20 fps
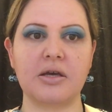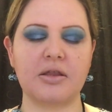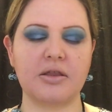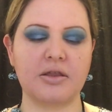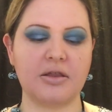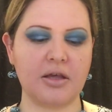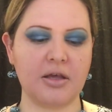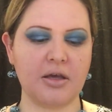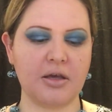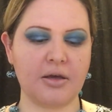I
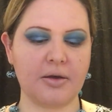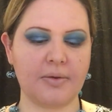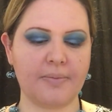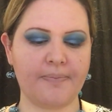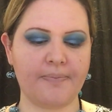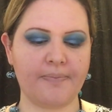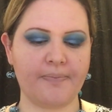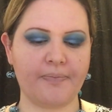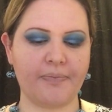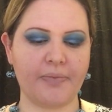think
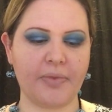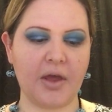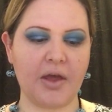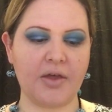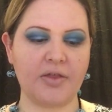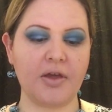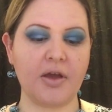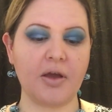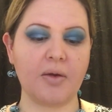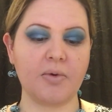
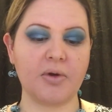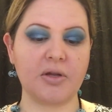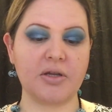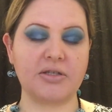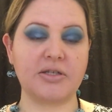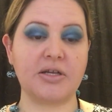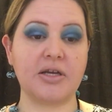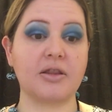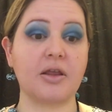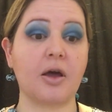I'm
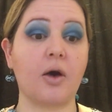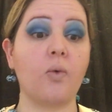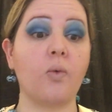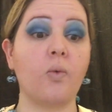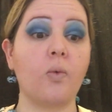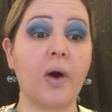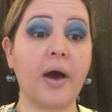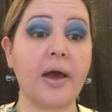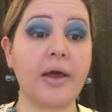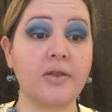gonna take that
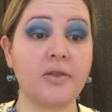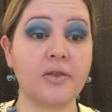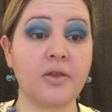white